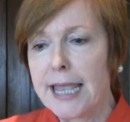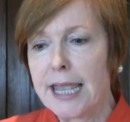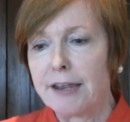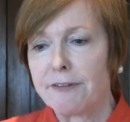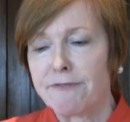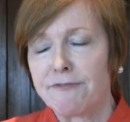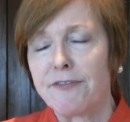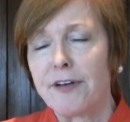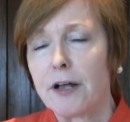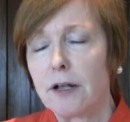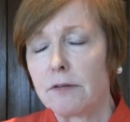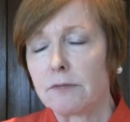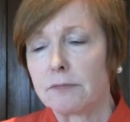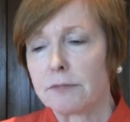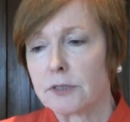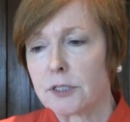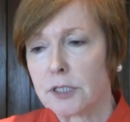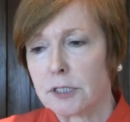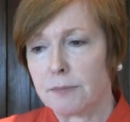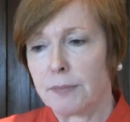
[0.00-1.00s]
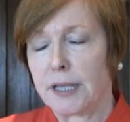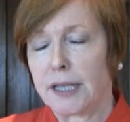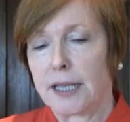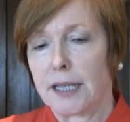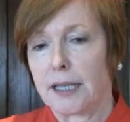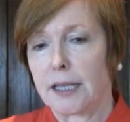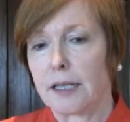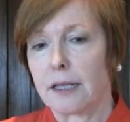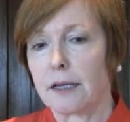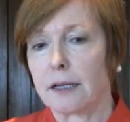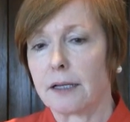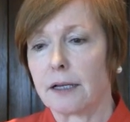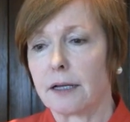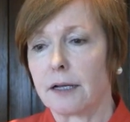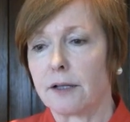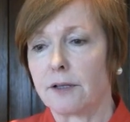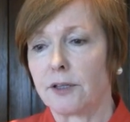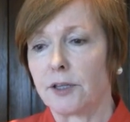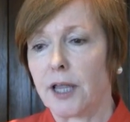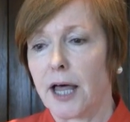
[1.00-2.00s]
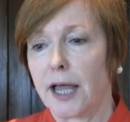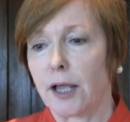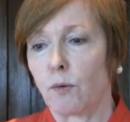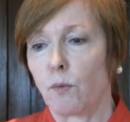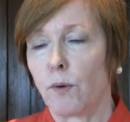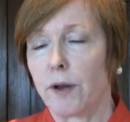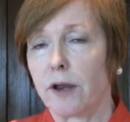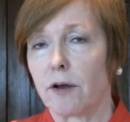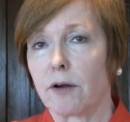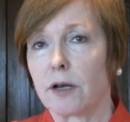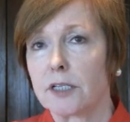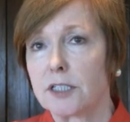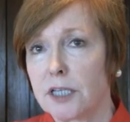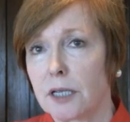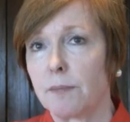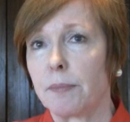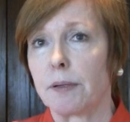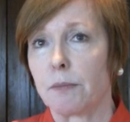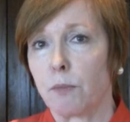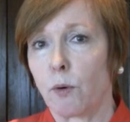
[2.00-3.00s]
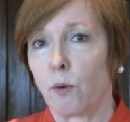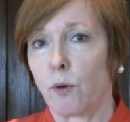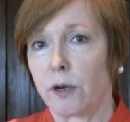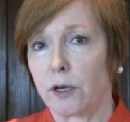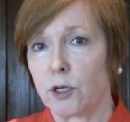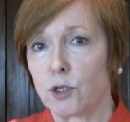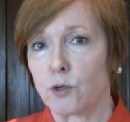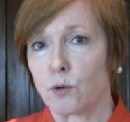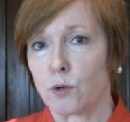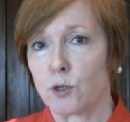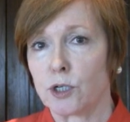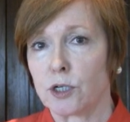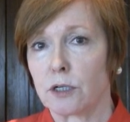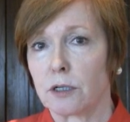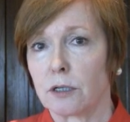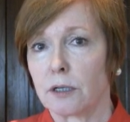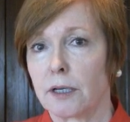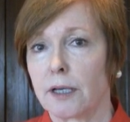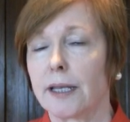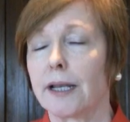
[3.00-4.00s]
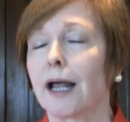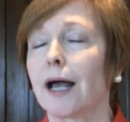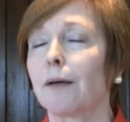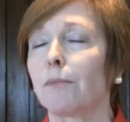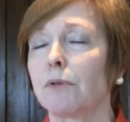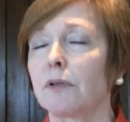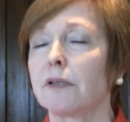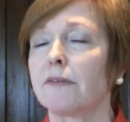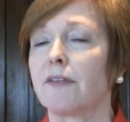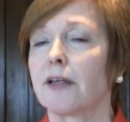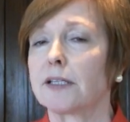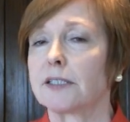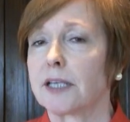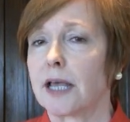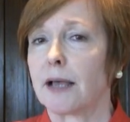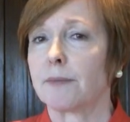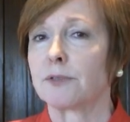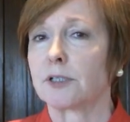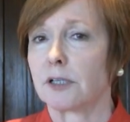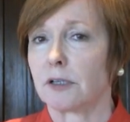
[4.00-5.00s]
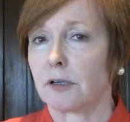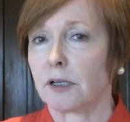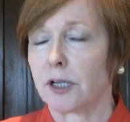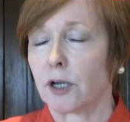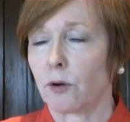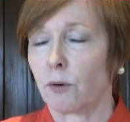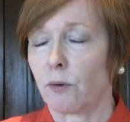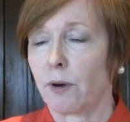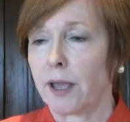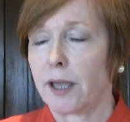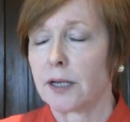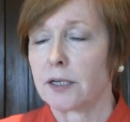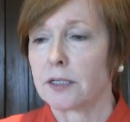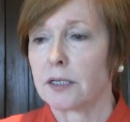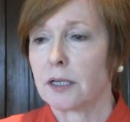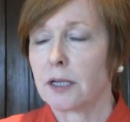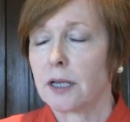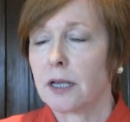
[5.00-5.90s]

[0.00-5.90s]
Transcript: It felt to me like we are at a tipping point in Georgia, and I believe that's absolutely correct.